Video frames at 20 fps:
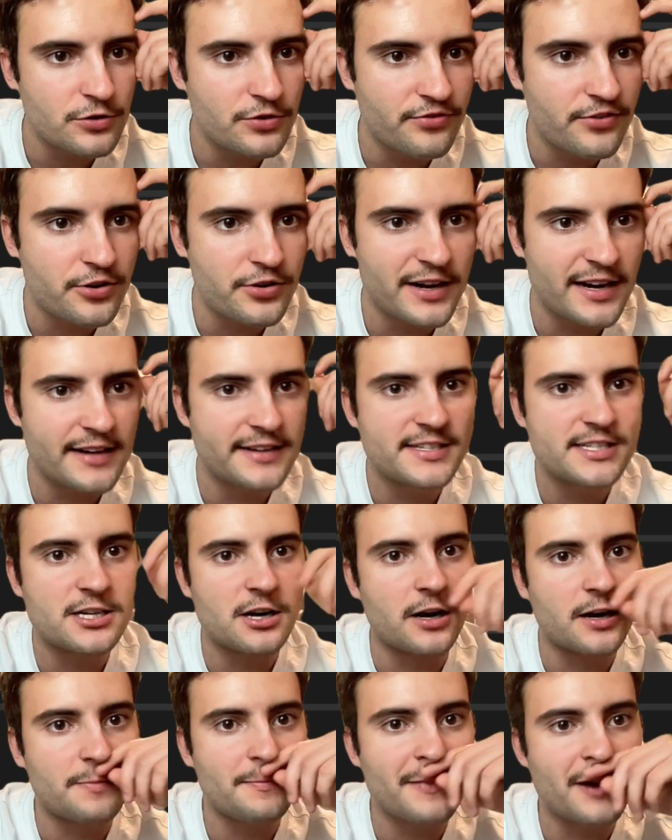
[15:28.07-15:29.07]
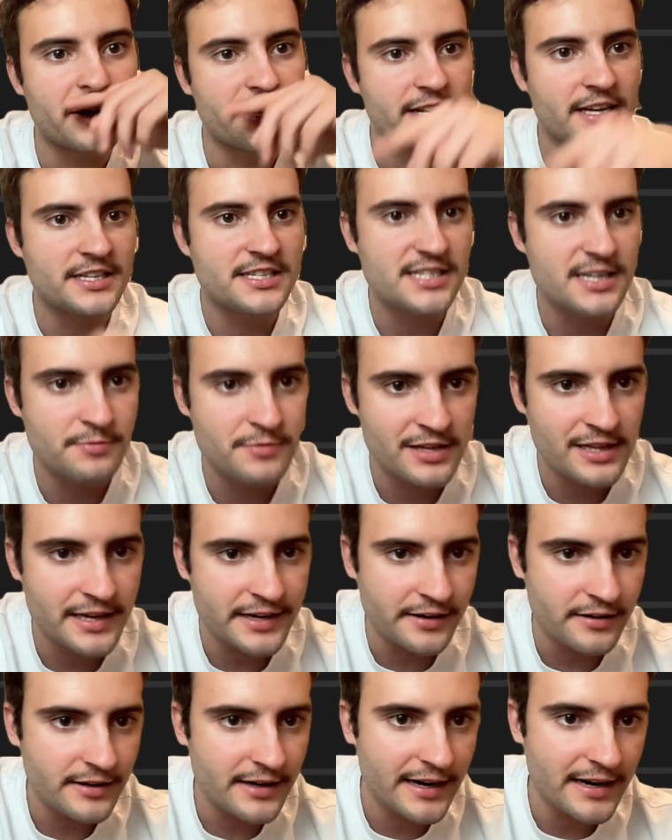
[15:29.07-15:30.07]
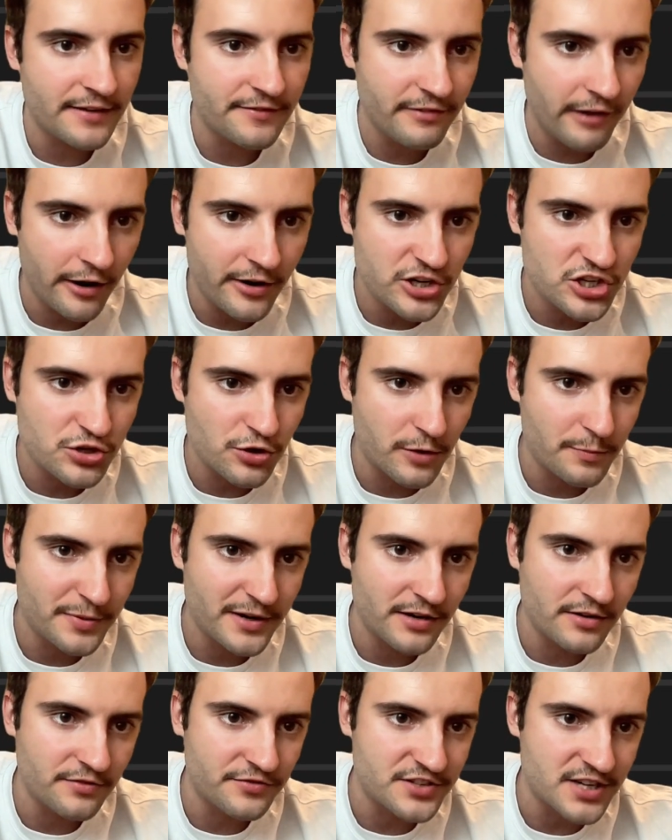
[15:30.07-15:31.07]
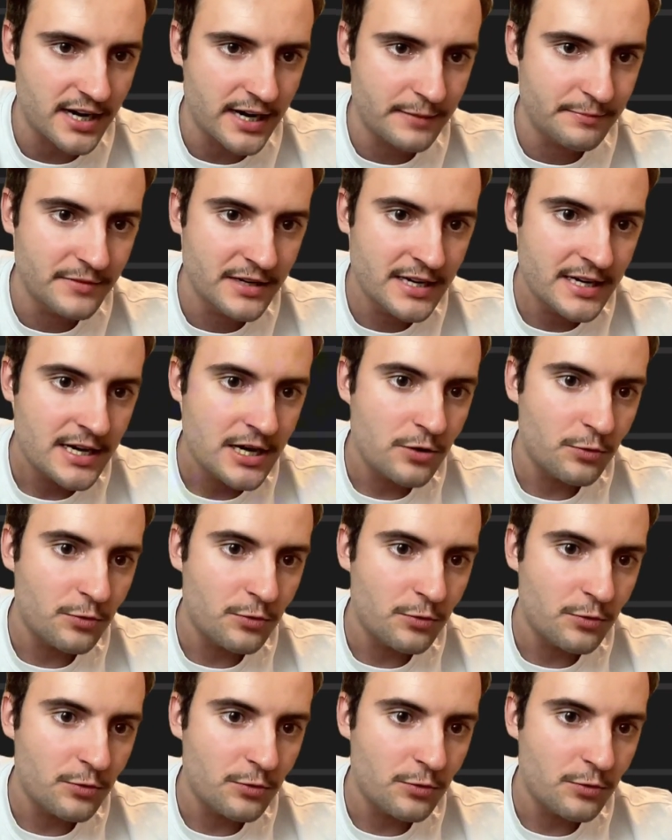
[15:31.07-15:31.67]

You've created a stock market simulator in a very short period of time.